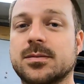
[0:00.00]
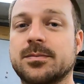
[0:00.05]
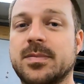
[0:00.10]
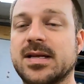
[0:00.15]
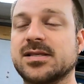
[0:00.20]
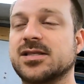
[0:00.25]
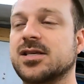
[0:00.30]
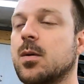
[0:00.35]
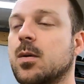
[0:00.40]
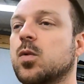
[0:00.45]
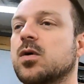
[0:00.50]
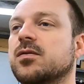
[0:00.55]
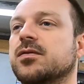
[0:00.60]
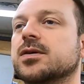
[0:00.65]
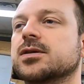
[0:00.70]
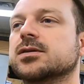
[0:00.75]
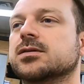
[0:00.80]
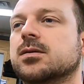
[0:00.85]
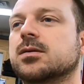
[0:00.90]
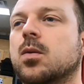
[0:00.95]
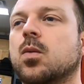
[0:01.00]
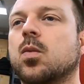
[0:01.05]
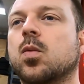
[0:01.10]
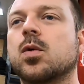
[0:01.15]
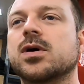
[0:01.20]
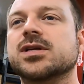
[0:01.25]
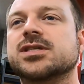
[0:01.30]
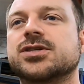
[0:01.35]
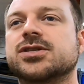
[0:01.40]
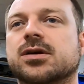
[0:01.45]
about subwoofers,
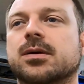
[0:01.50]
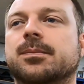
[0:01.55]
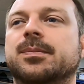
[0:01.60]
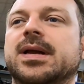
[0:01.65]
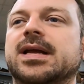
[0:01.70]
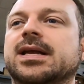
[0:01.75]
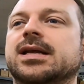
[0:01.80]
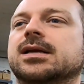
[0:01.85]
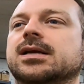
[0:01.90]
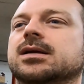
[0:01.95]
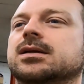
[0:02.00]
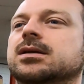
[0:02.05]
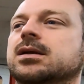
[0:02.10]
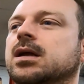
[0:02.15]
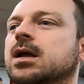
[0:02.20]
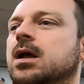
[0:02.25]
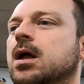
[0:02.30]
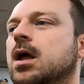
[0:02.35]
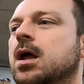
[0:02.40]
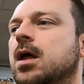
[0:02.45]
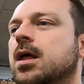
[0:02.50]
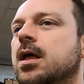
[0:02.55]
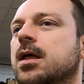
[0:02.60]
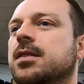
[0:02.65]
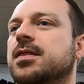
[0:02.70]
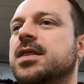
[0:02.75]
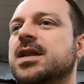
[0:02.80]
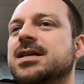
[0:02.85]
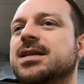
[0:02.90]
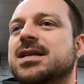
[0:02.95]
what's your opinion,
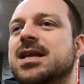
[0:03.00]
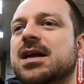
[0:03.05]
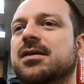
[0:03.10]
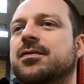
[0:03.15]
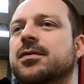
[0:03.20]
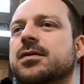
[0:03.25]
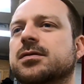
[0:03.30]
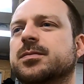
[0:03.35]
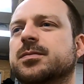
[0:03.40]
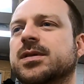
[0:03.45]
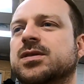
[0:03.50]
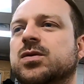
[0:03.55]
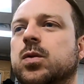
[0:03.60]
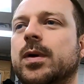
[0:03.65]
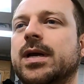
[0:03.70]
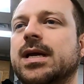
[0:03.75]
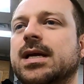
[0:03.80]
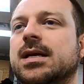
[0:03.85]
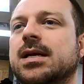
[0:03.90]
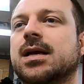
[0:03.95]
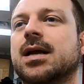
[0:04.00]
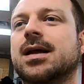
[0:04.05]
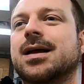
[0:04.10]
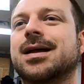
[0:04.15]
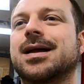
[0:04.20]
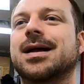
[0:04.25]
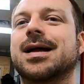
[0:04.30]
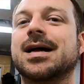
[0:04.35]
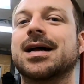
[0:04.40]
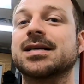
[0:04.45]
the difference between
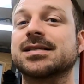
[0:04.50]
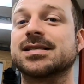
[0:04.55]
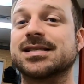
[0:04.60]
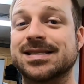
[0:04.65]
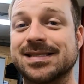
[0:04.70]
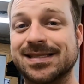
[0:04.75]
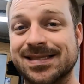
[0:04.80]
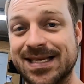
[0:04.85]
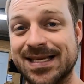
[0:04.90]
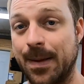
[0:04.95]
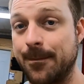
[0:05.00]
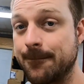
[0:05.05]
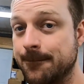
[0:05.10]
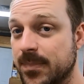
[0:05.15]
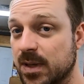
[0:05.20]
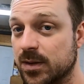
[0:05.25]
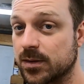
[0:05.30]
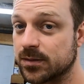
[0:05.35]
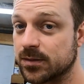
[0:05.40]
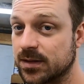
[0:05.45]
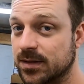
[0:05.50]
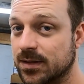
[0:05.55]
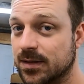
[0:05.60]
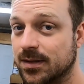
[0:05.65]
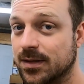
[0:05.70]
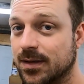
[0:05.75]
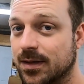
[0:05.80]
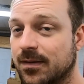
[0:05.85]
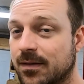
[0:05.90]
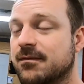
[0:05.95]
assembled
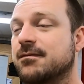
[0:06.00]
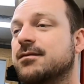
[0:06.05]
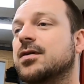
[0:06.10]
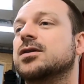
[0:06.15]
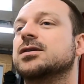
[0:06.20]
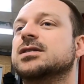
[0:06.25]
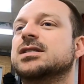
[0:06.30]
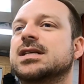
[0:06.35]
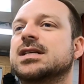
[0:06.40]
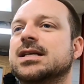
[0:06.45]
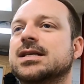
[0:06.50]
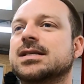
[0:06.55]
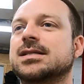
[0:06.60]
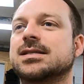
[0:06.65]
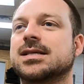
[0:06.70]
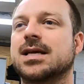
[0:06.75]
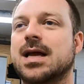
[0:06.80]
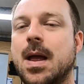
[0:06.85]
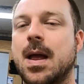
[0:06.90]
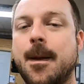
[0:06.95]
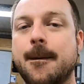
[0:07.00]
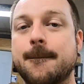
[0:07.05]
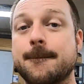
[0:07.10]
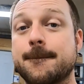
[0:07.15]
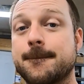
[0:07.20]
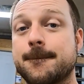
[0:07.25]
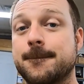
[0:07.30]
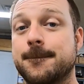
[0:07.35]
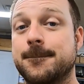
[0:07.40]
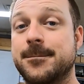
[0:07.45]
versus
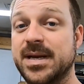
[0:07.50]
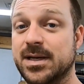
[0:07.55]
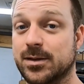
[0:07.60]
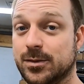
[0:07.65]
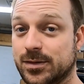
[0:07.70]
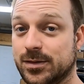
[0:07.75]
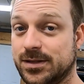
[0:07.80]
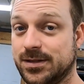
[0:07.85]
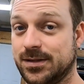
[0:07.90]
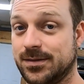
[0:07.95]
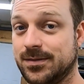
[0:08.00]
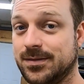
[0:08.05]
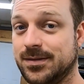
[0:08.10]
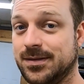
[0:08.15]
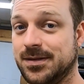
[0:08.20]
built?